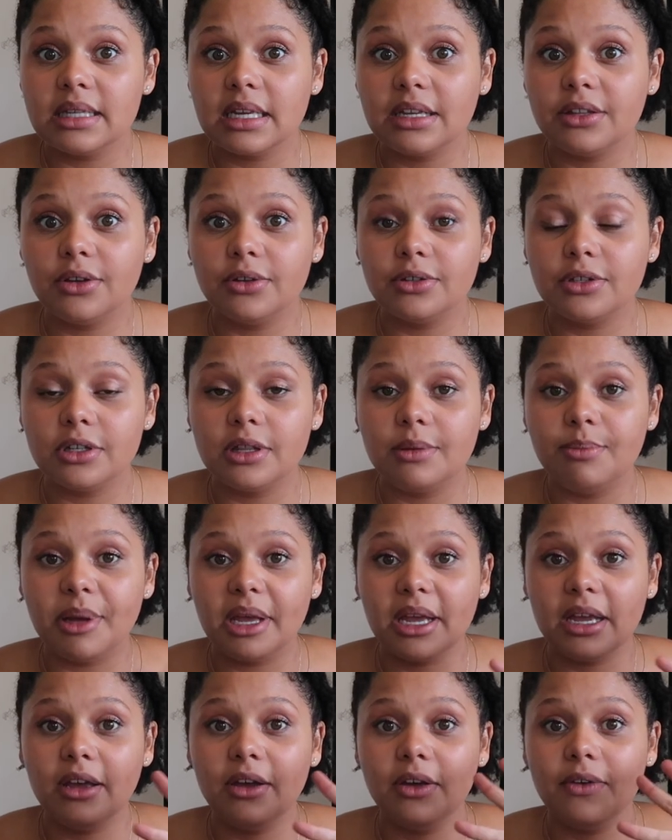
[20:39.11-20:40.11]
Like those are the
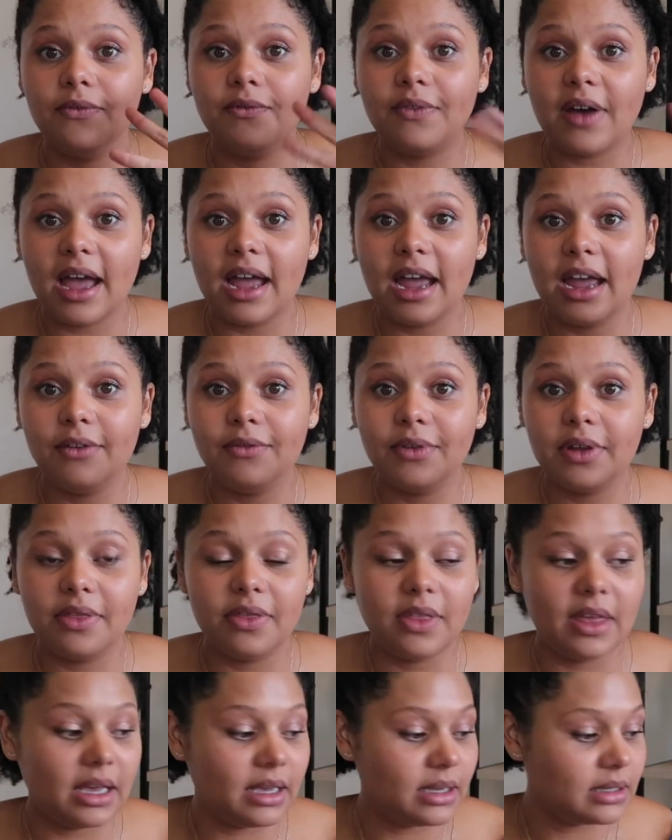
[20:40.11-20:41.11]
big 5
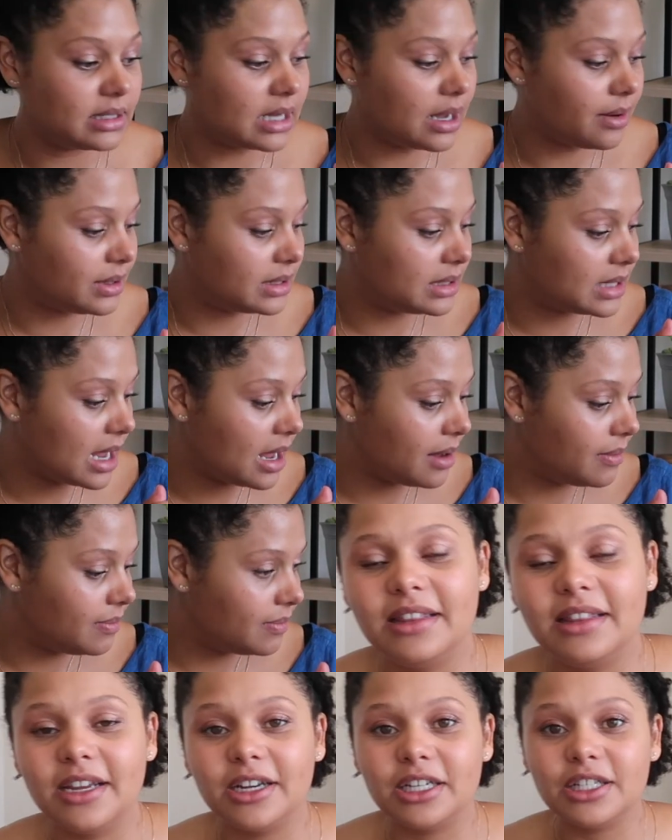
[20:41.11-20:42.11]
things I would say.
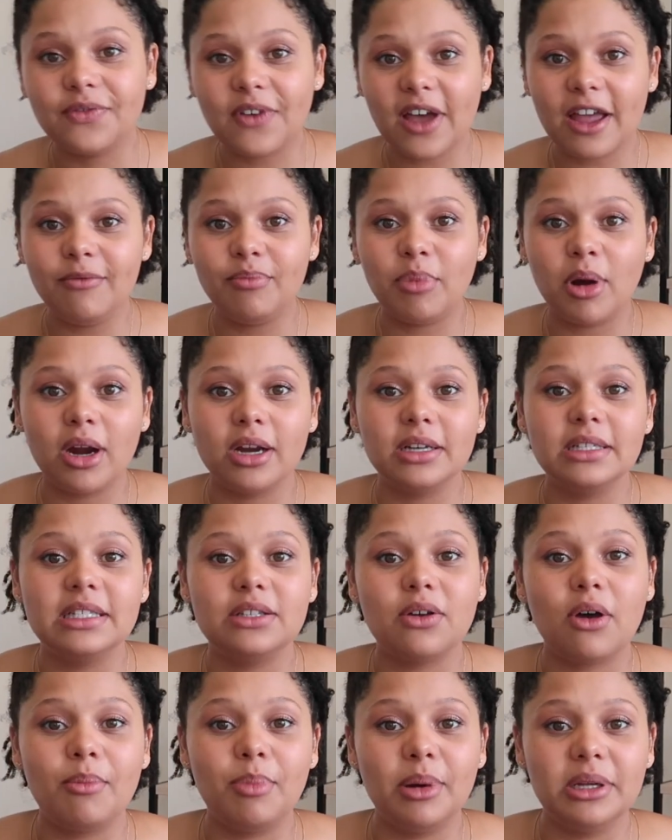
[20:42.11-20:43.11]
There's 5 parts,
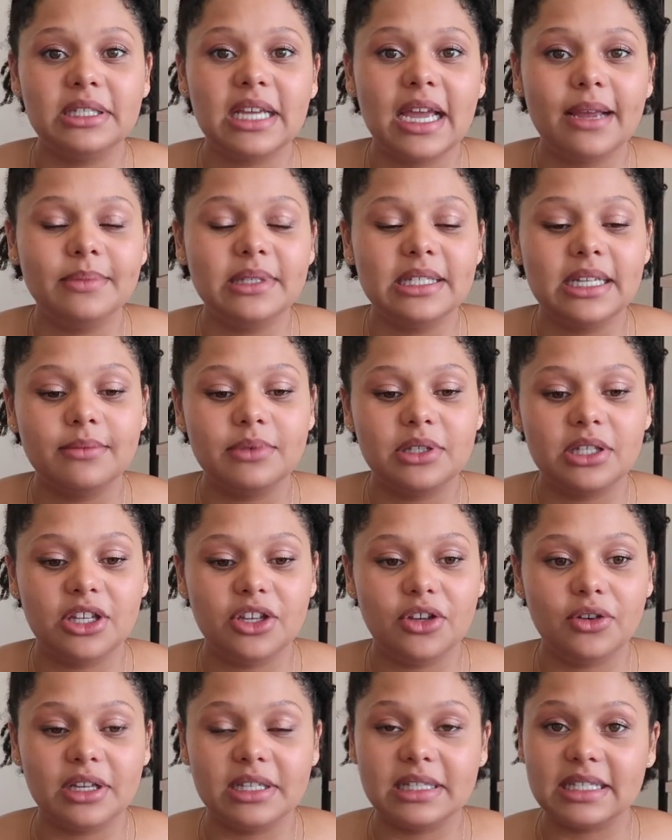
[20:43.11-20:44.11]
so I'll put timestamps so that
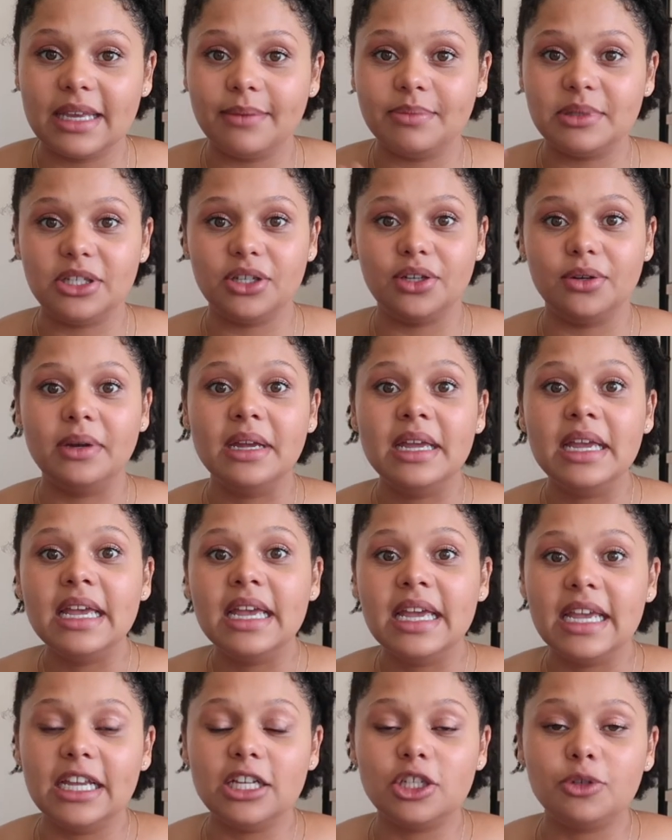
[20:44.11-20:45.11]
you can skip to
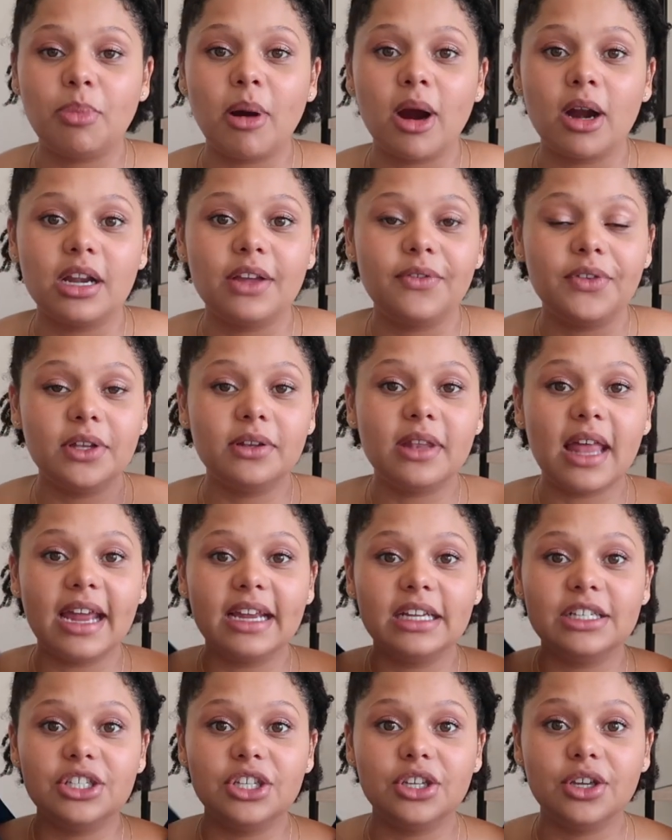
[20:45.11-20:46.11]
each part if you'd
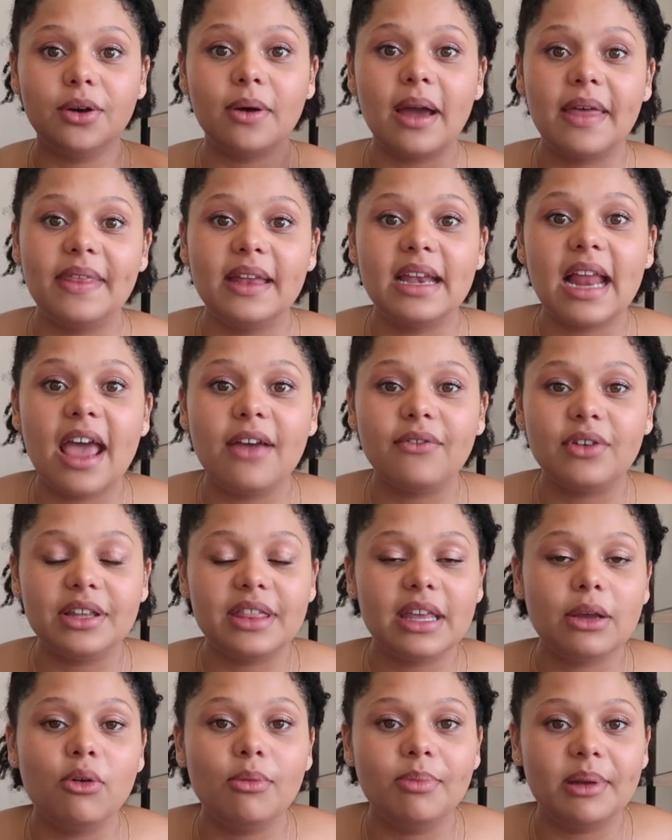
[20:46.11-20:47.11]
like to, and then
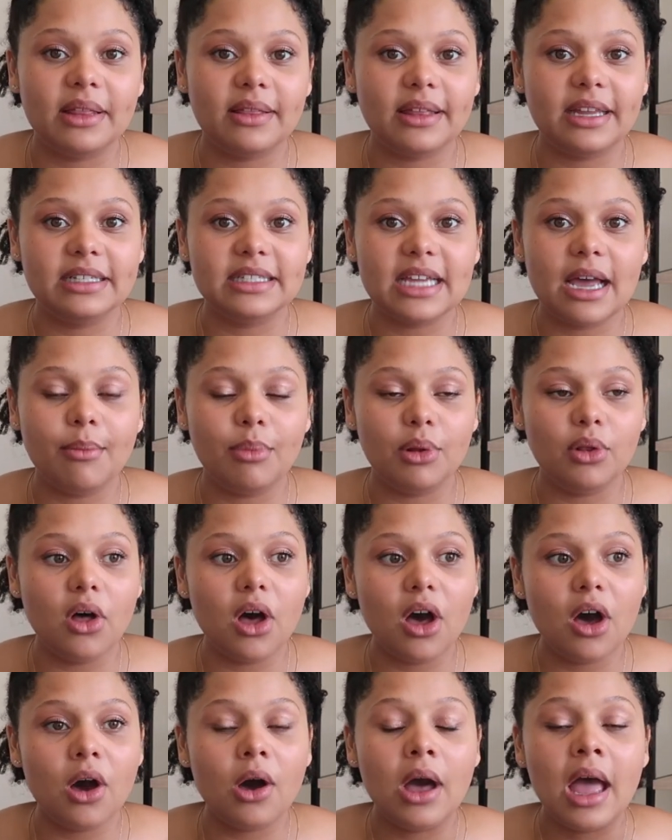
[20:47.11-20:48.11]
everything will be linked down
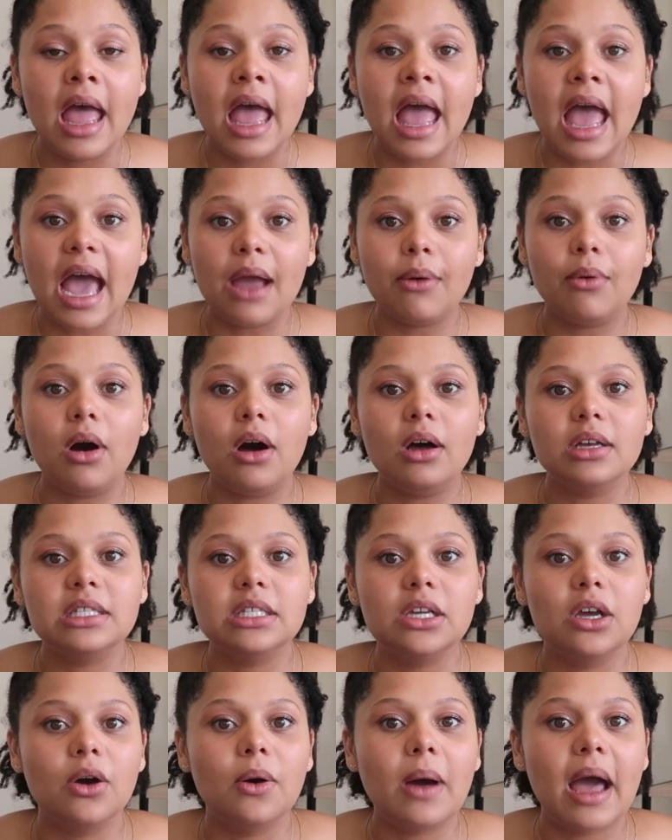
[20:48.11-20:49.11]
below. I will
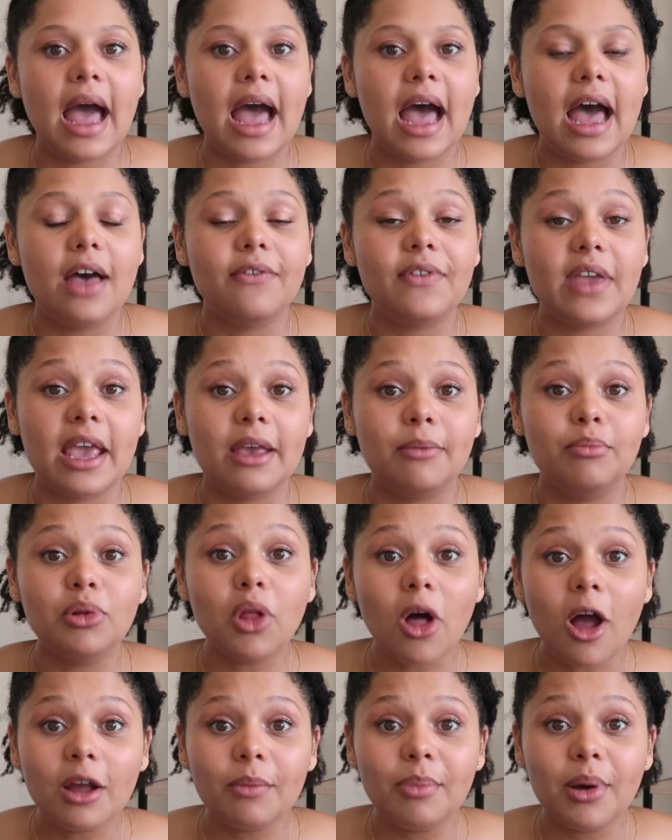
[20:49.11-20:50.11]
also have a
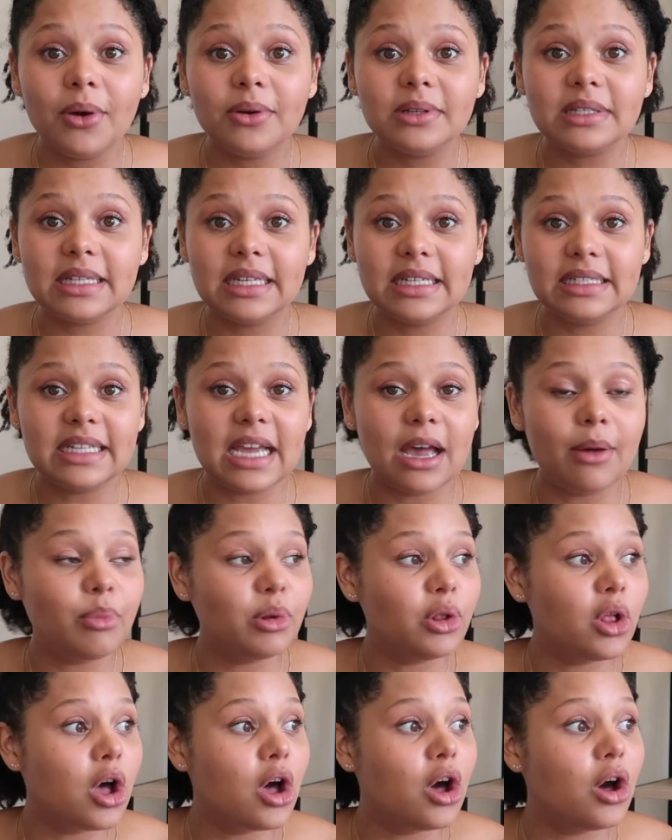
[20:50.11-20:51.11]
blog post linked down
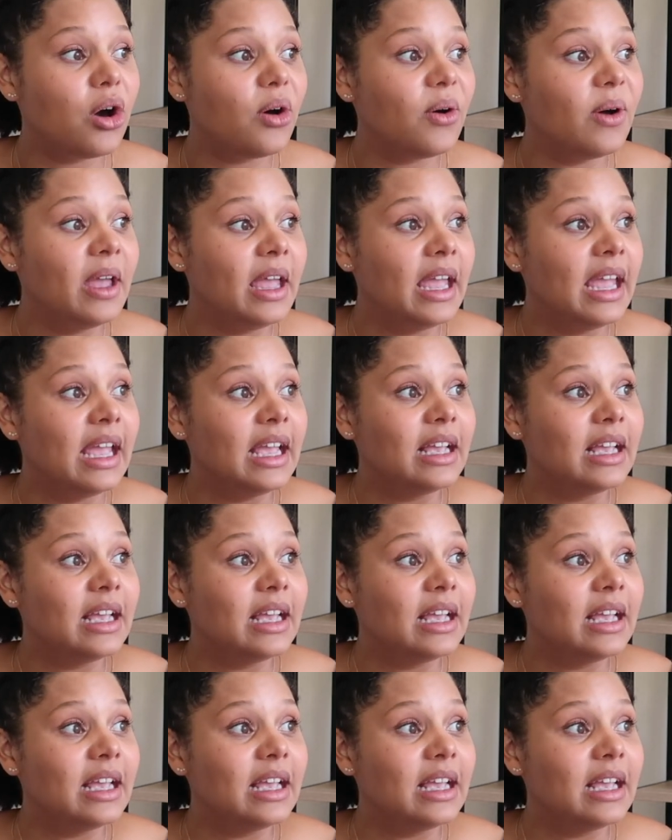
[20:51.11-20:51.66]
below.